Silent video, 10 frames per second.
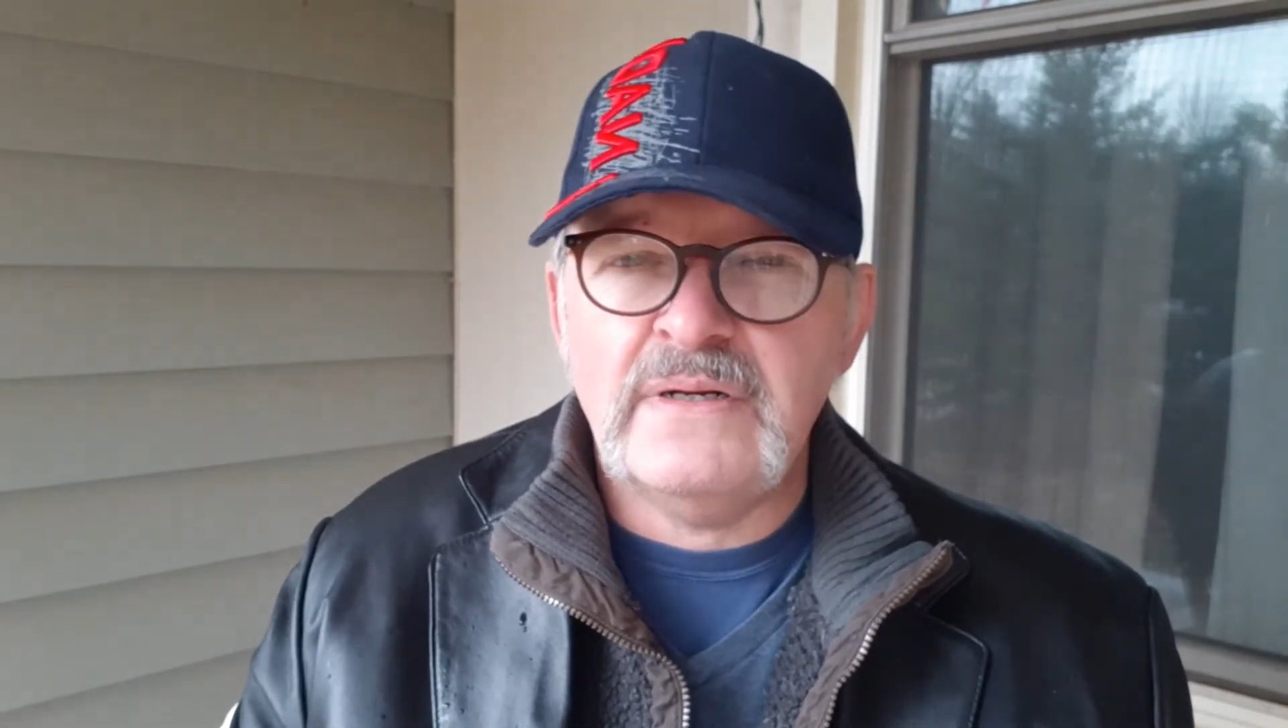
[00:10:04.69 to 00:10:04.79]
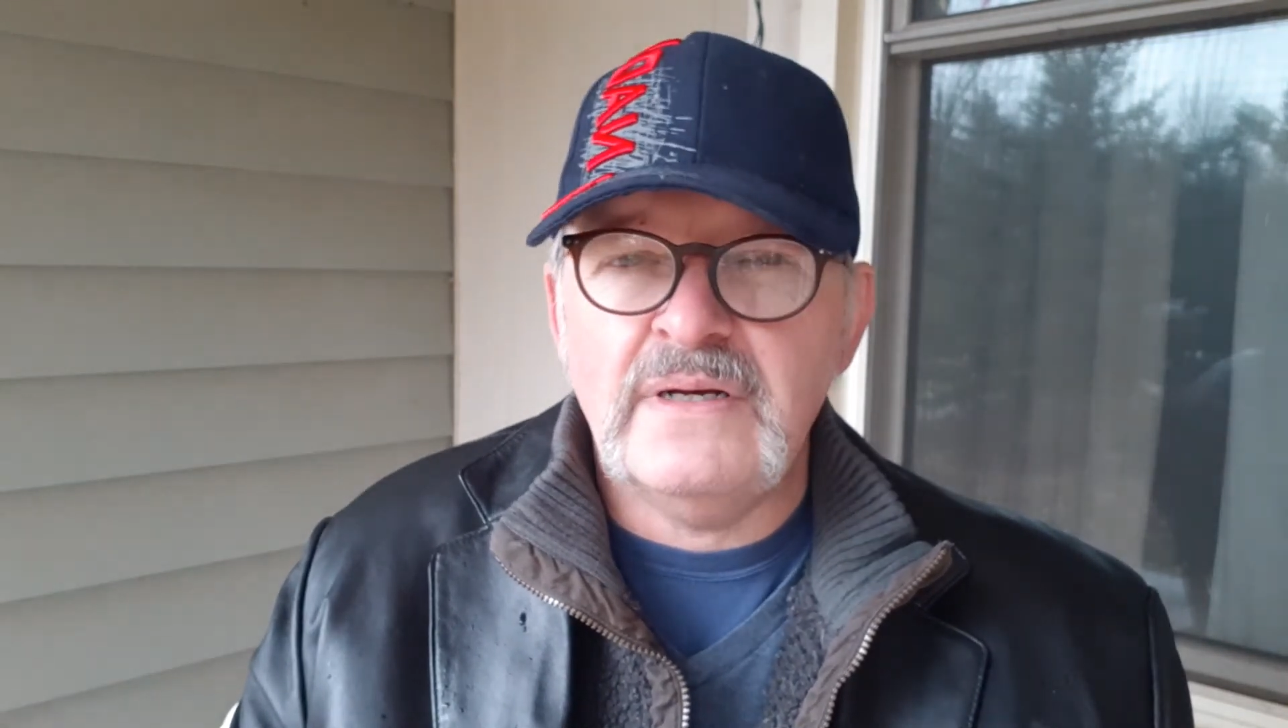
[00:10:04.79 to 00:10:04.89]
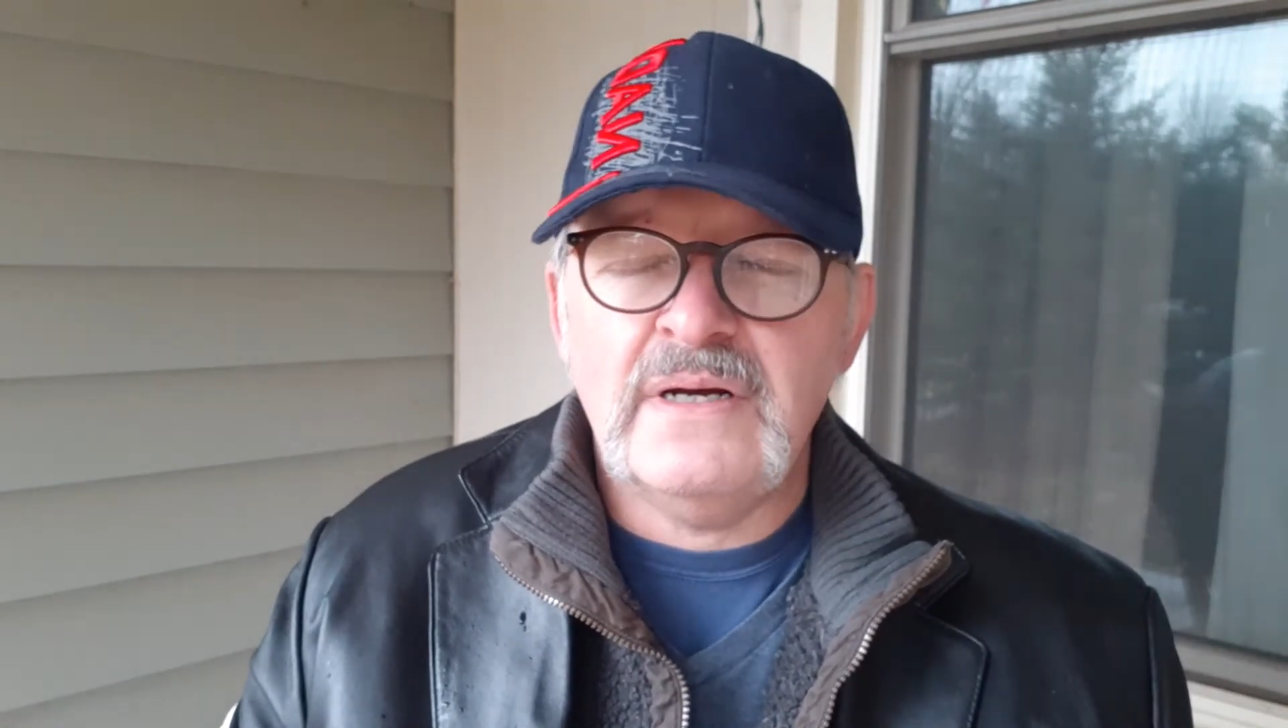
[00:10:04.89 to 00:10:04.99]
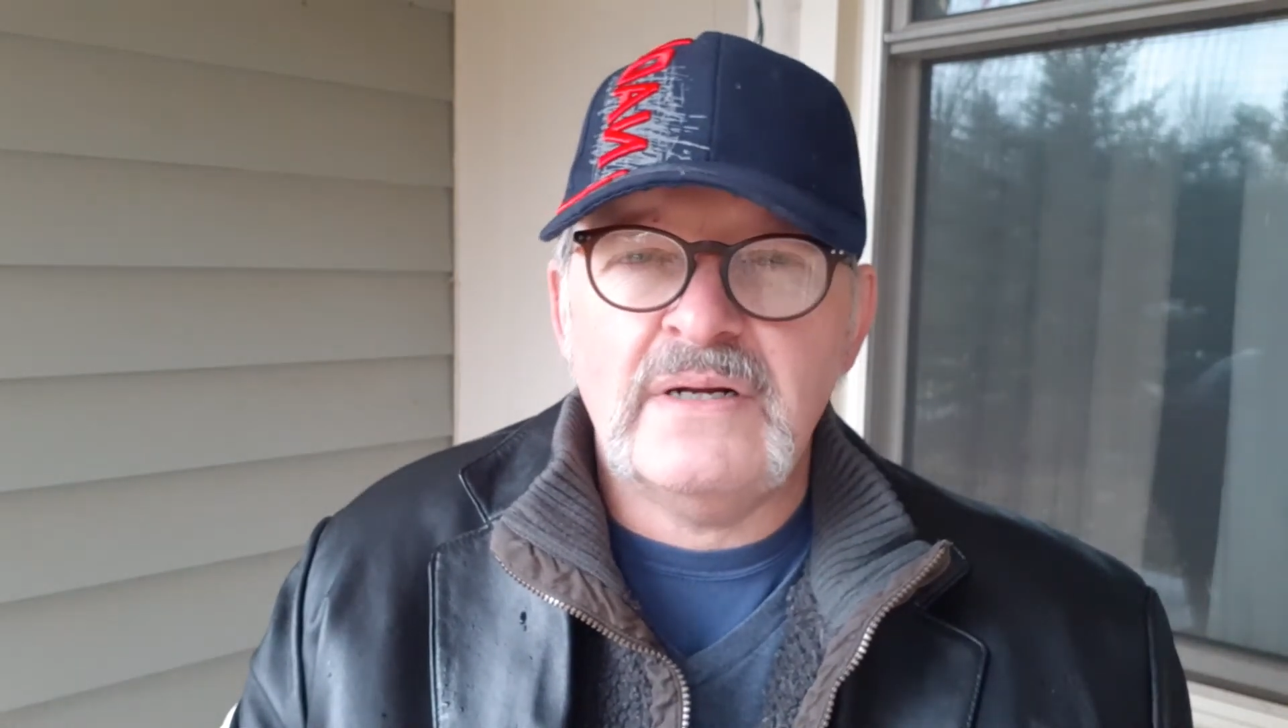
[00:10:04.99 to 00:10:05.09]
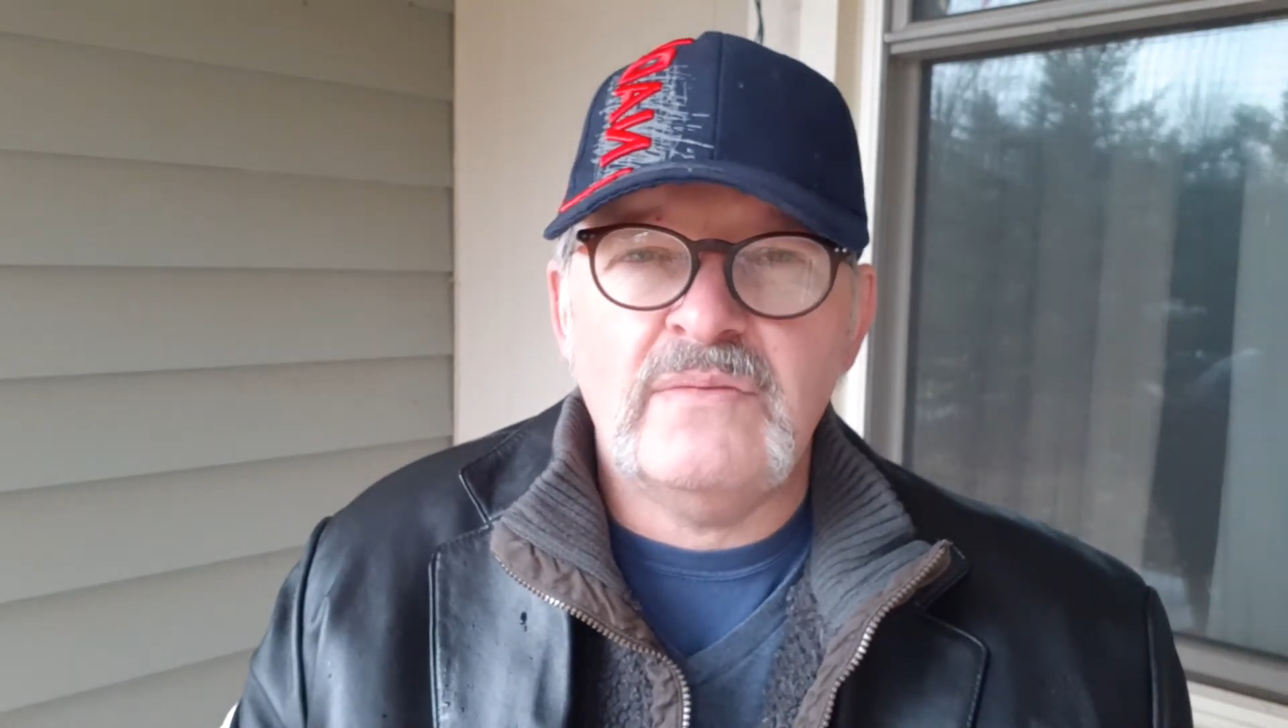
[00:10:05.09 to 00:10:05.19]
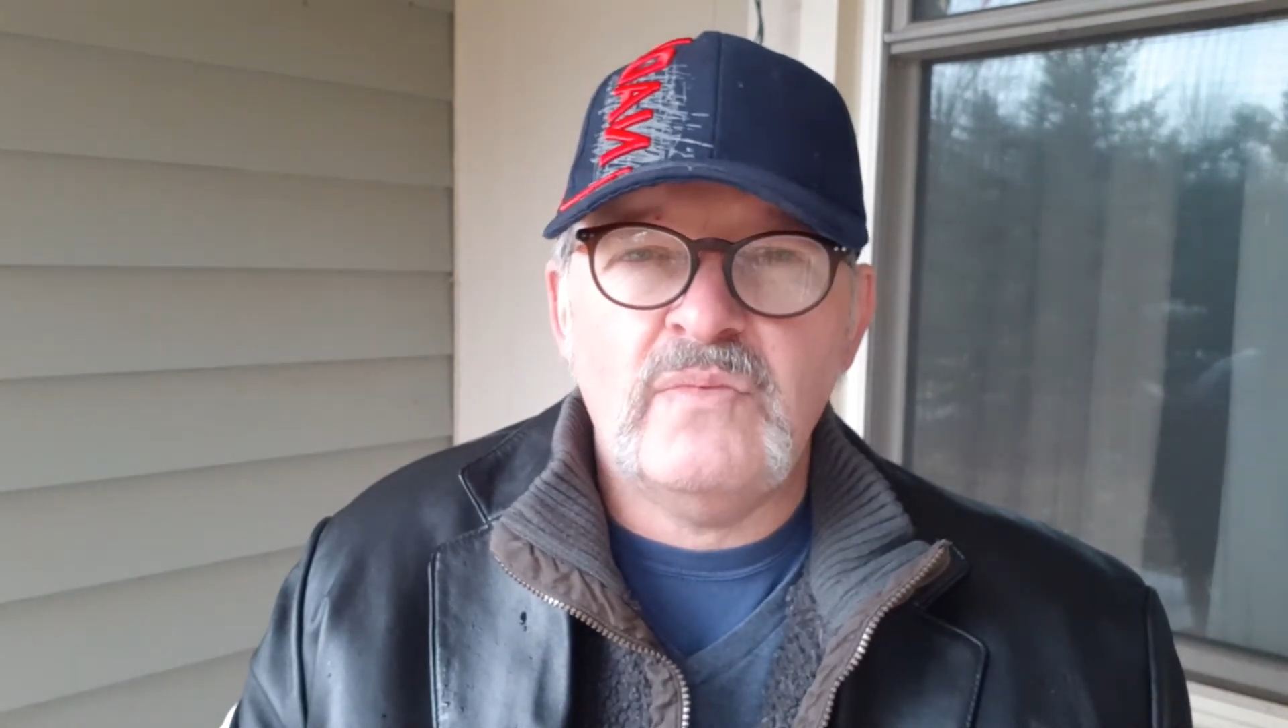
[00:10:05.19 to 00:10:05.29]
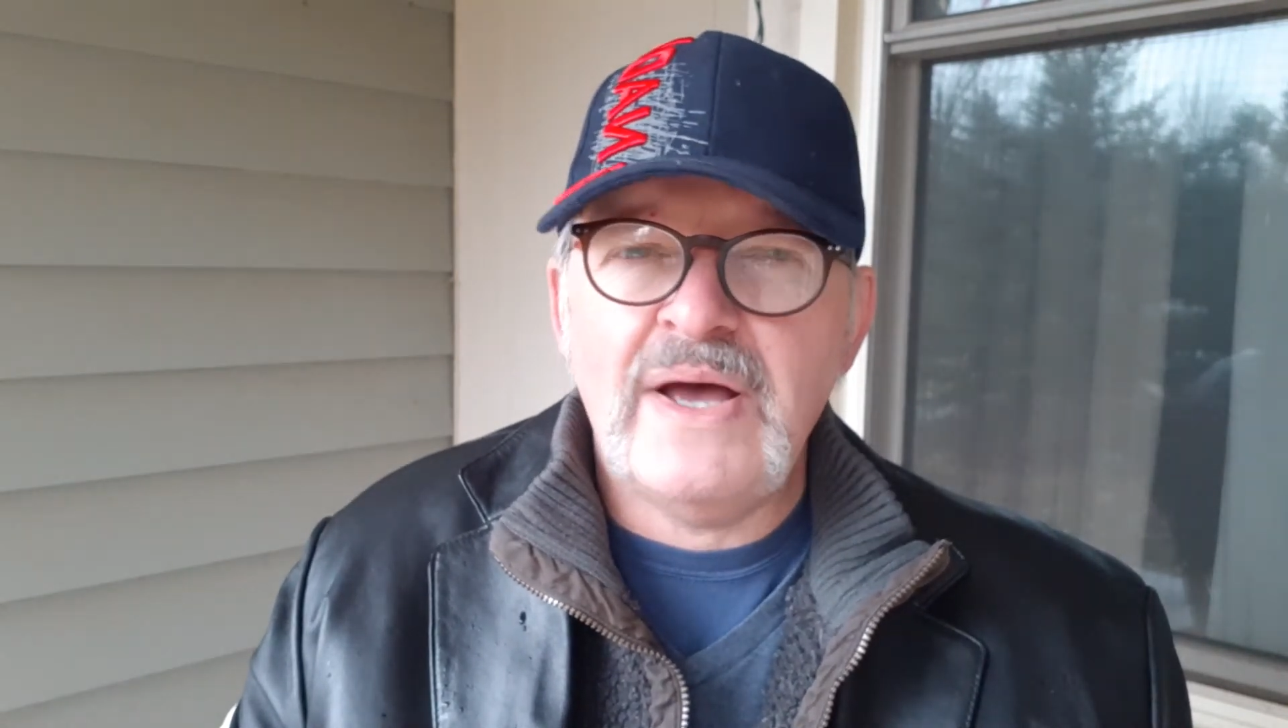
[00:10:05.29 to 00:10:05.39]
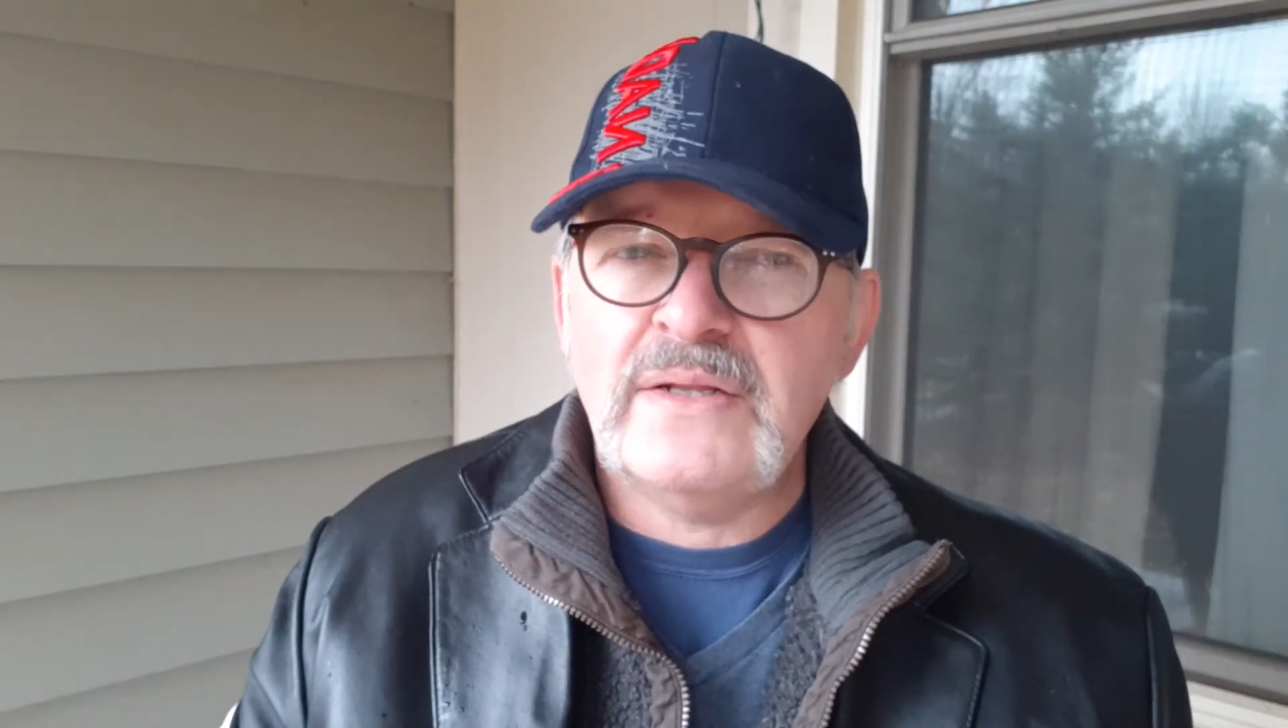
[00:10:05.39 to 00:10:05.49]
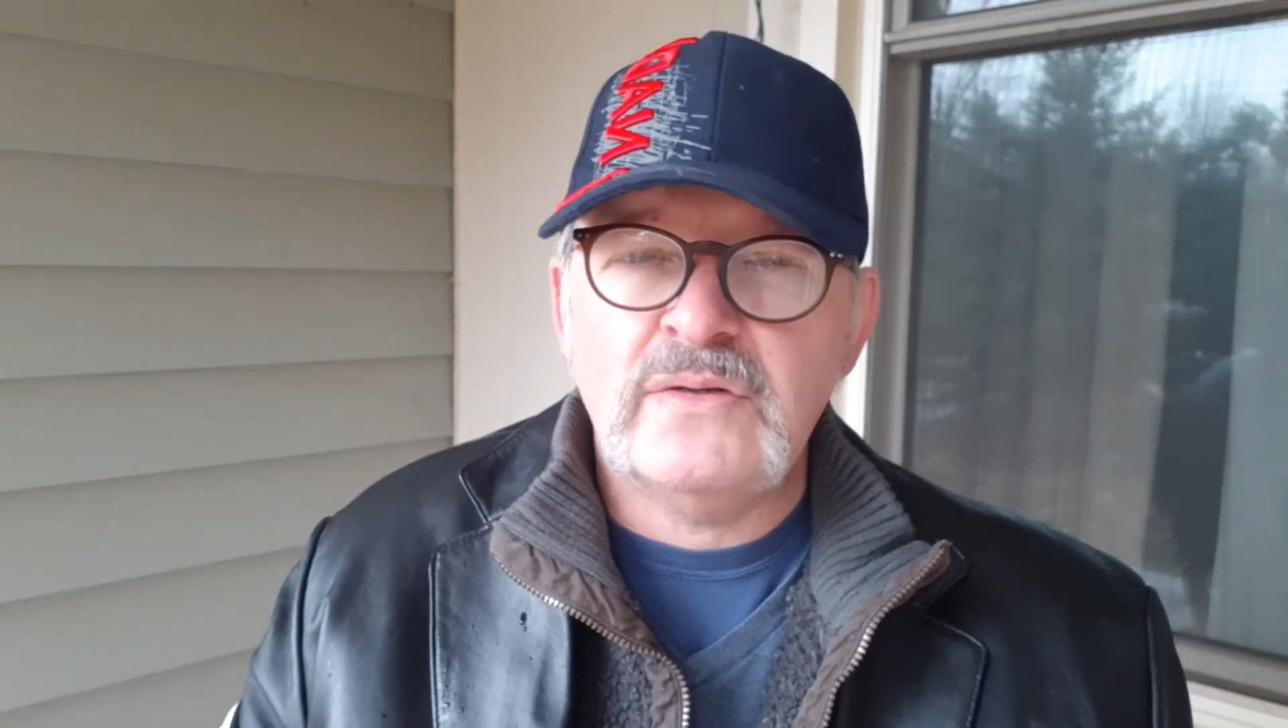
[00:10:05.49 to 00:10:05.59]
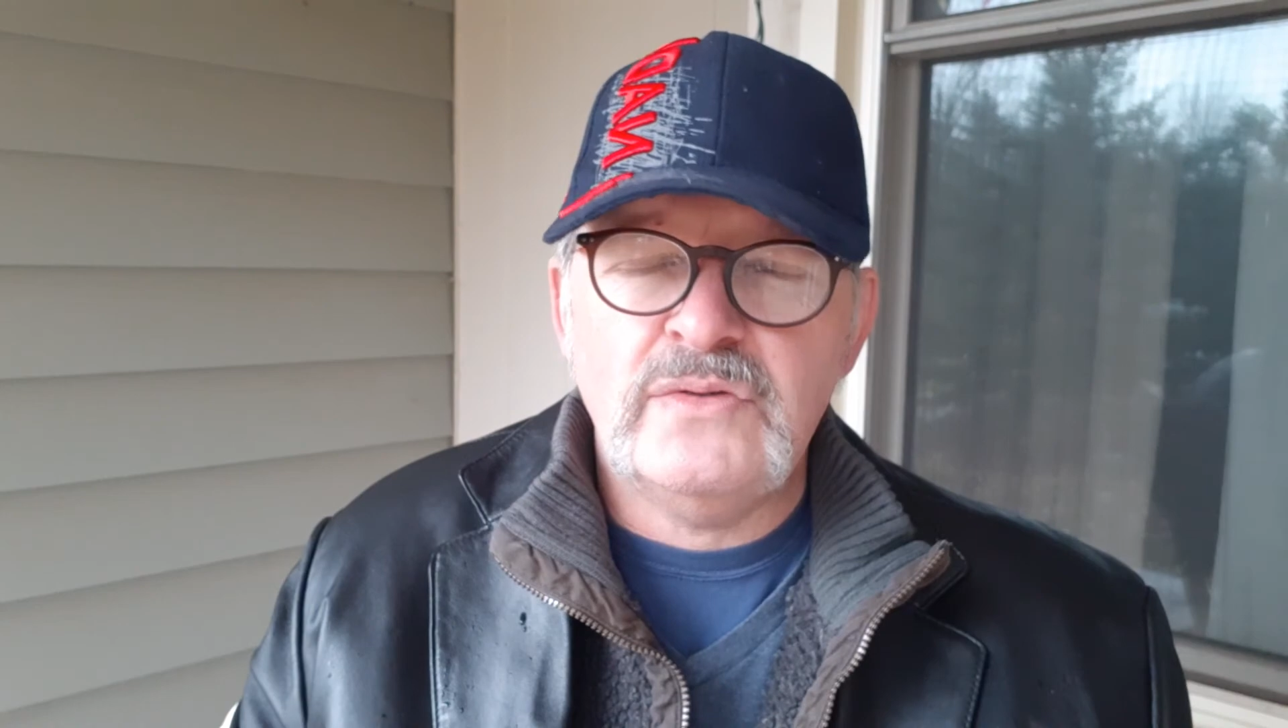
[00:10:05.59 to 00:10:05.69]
a wild